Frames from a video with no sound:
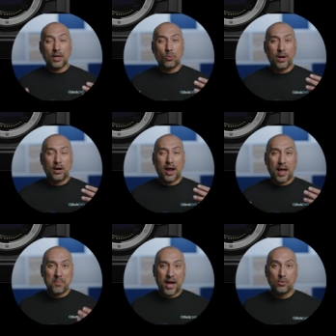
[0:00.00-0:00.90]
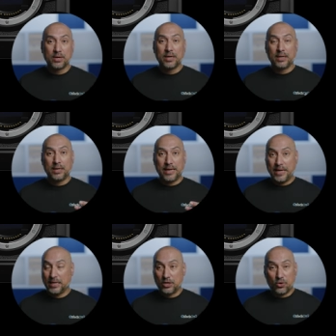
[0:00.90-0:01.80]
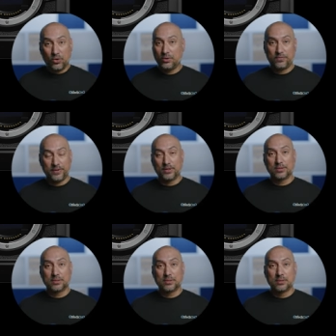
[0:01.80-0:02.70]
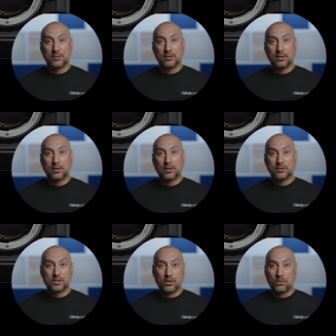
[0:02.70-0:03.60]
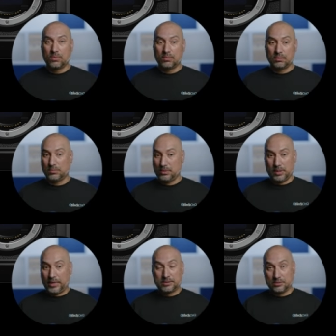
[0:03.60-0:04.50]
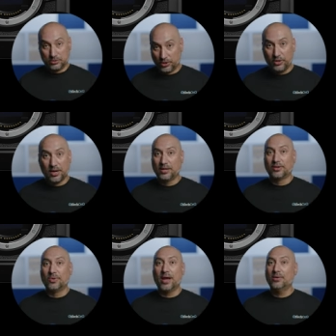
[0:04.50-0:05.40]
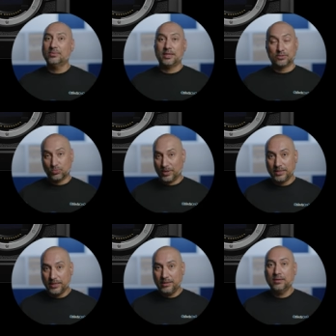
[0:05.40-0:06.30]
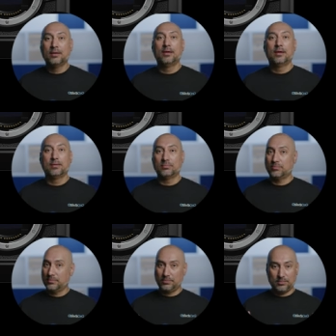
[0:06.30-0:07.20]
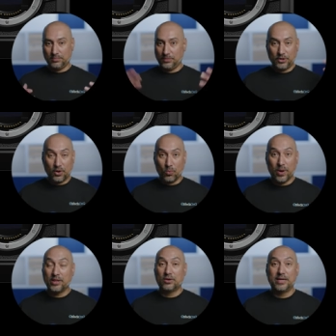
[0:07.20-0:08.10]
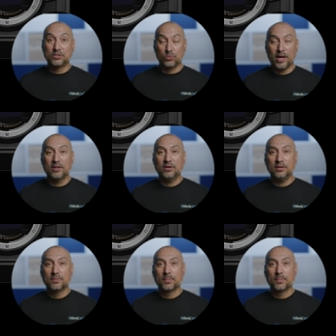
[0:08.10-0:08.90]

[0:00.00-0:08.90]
where I'm out in an oil field. So it's dirt on the ground. It's windy. You know, weather is weather.